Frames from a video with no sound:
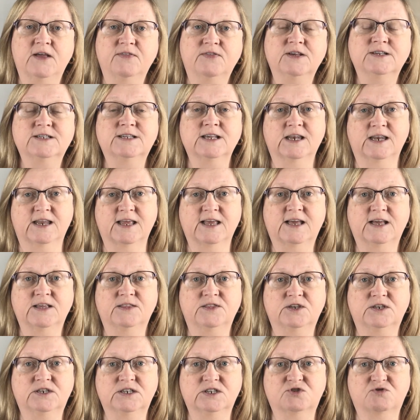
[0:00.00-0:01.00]
There's a link in
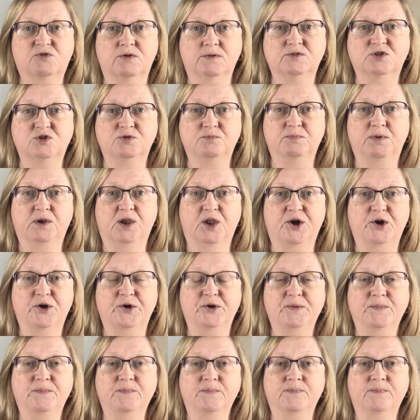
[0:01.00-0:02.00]
the description
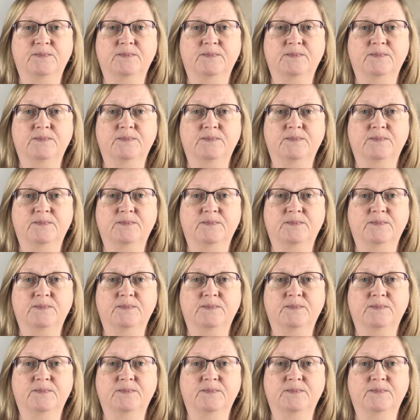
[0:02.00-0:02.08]
below.